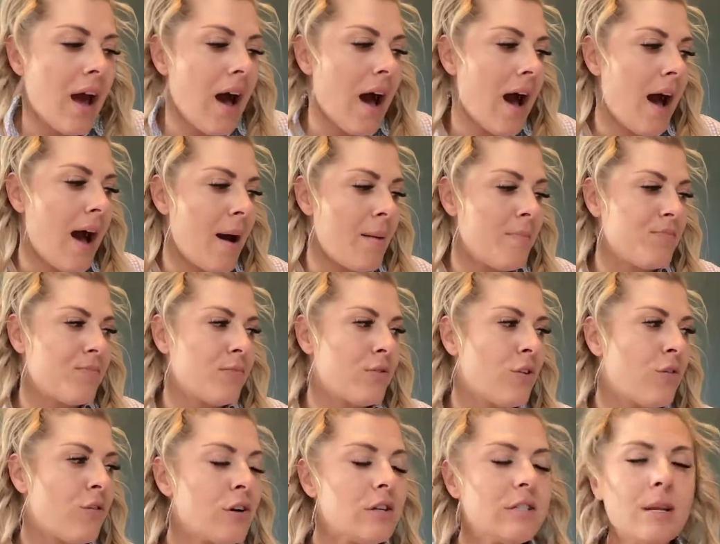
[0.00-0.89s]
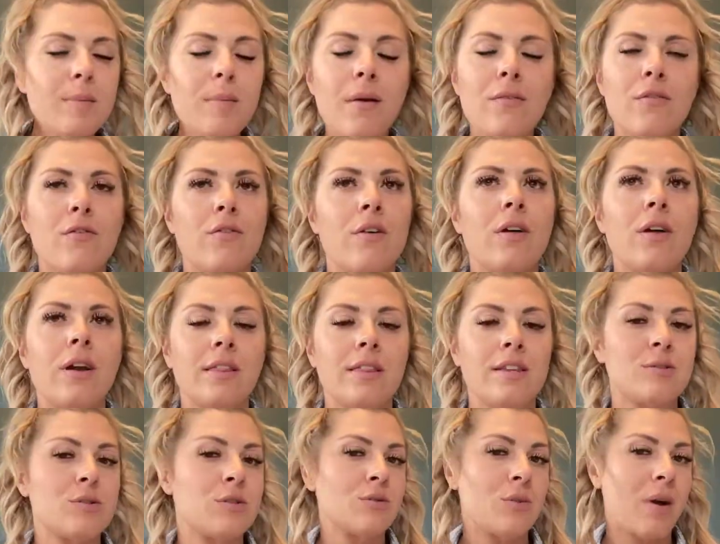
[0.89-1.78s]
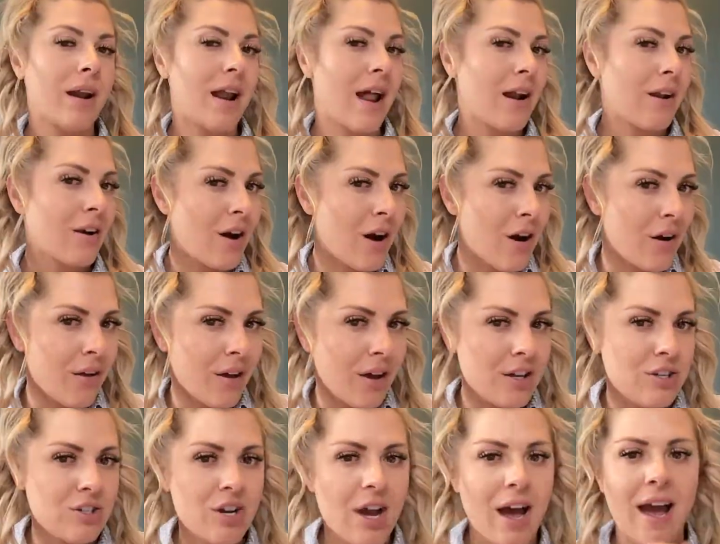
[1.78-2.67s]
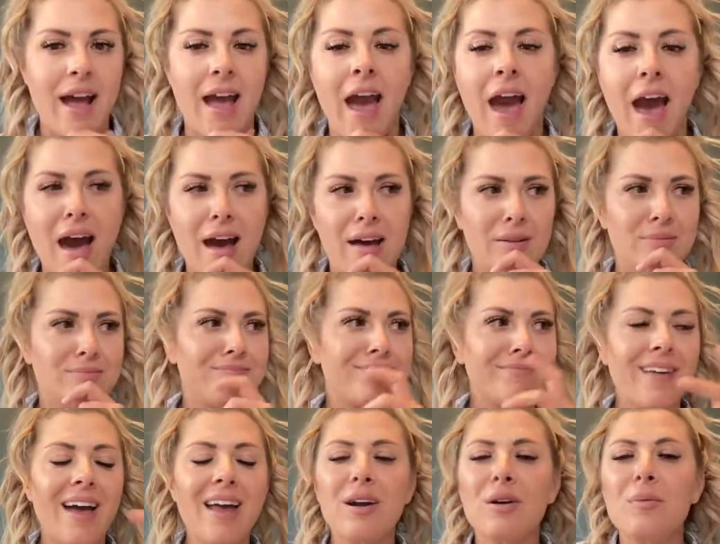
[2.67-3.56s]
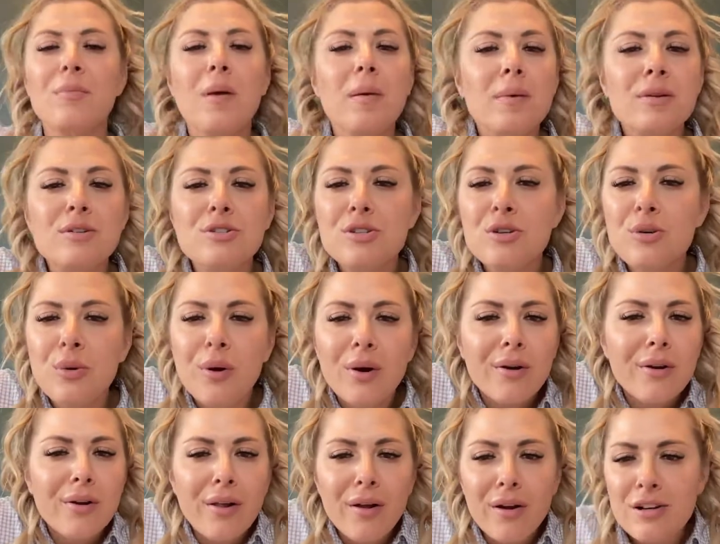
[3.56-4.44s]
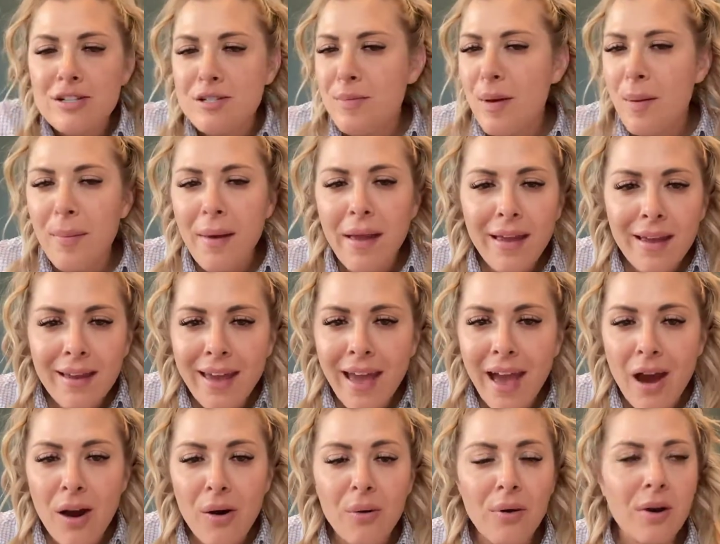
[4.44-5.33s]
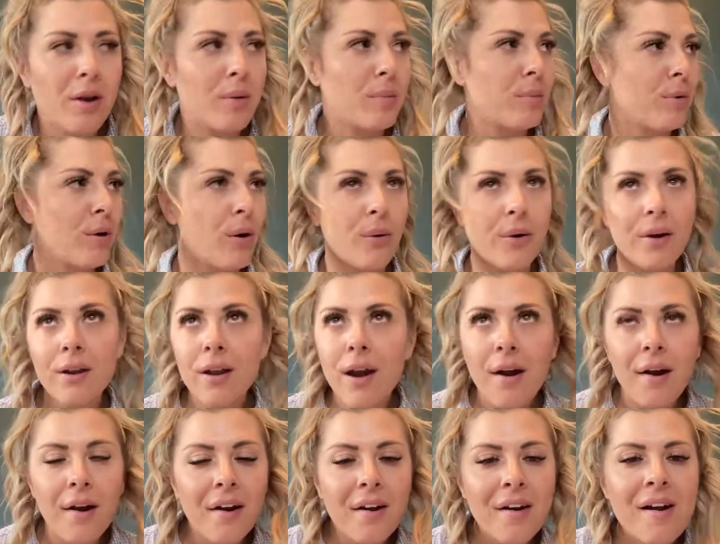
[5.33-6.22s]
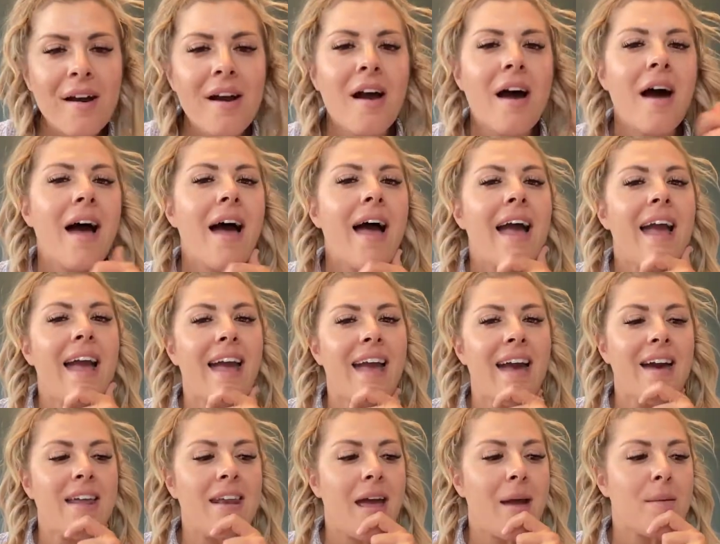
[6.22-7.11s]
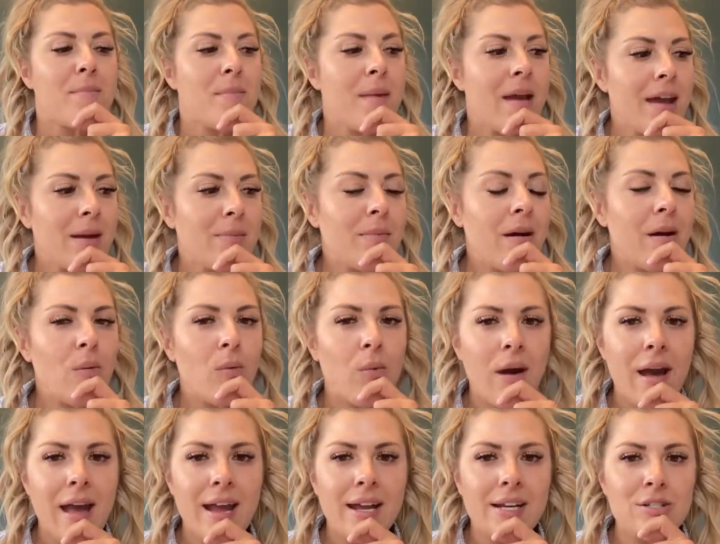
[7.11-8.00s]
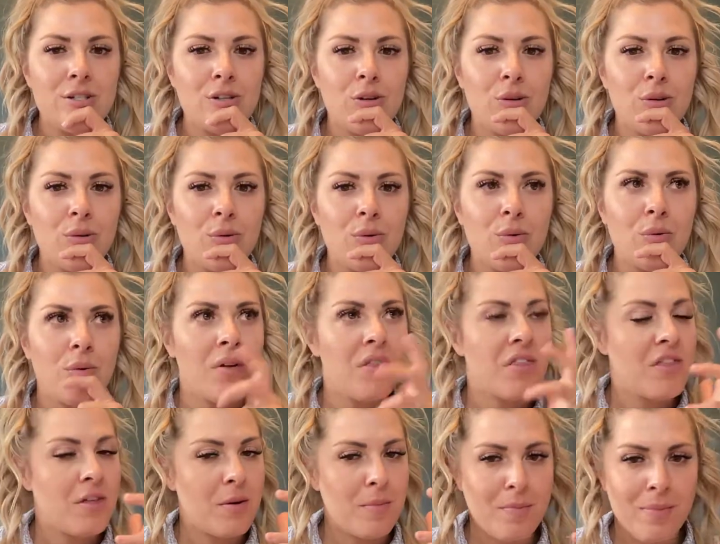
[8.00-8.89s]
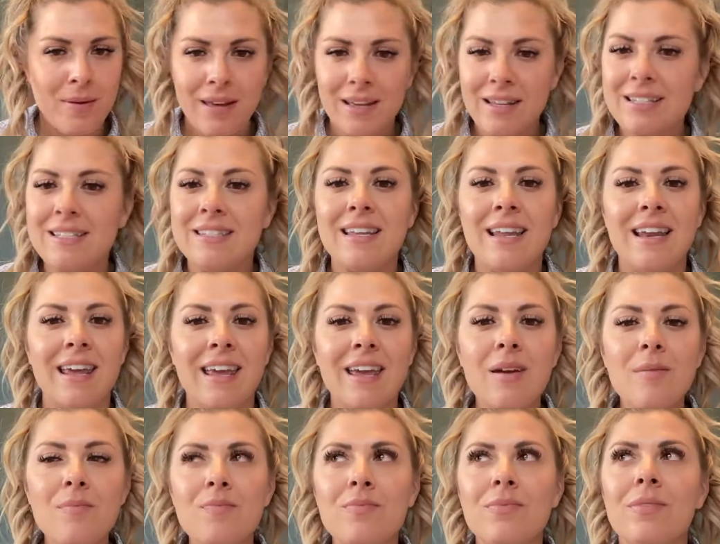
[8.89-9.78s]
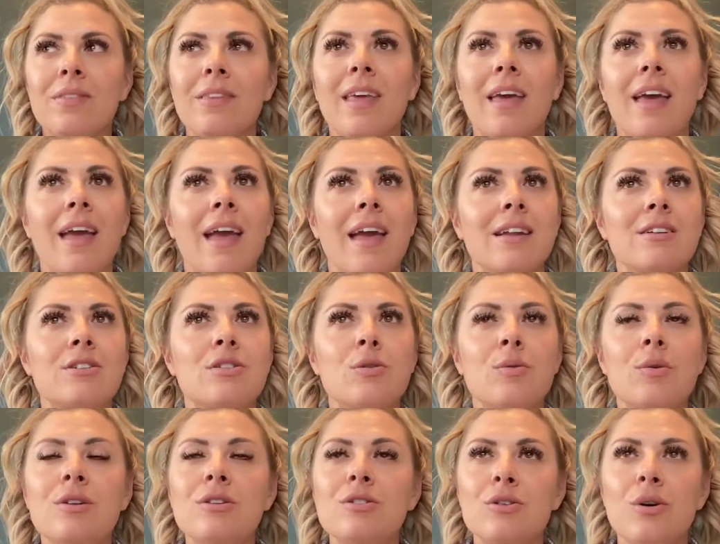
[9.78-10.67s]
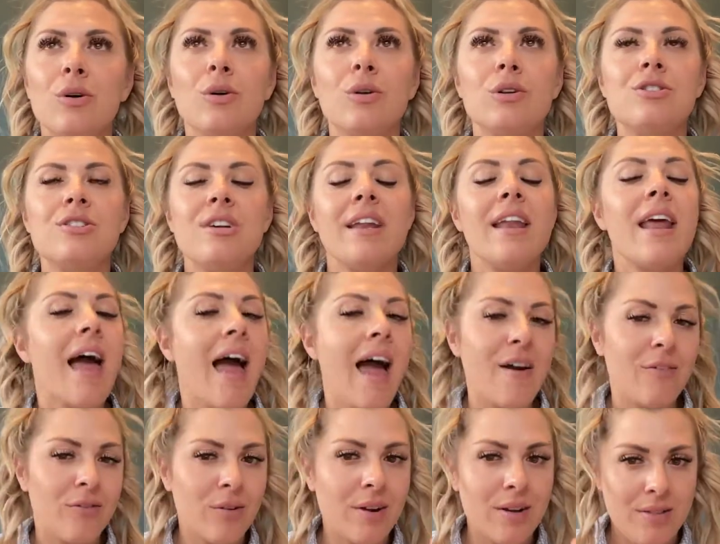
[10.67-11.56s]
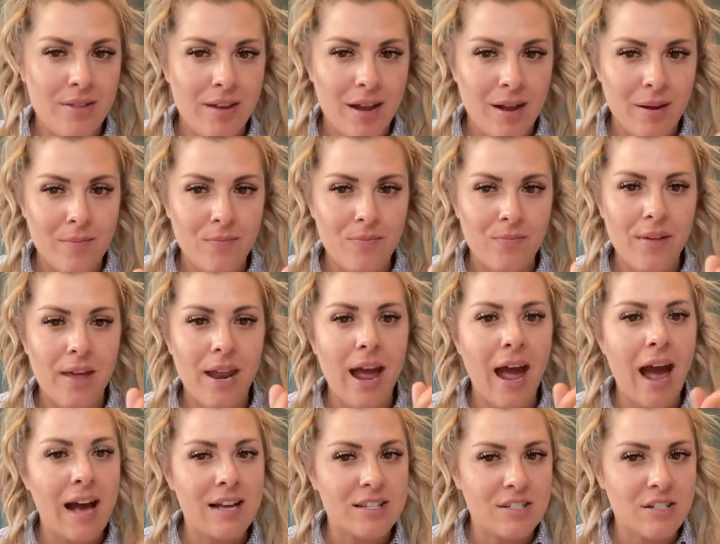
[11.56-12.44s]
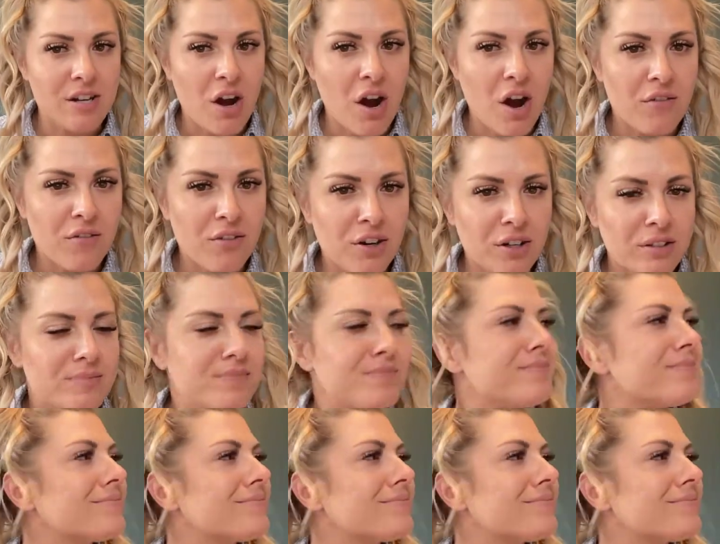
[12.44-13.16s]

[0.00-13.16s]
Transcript: The first time I ever felt like this was right out of college. I had, maybe $200 in my bank account and a broken heart, and I made my way to the big city to indulge in everything that it has to offer.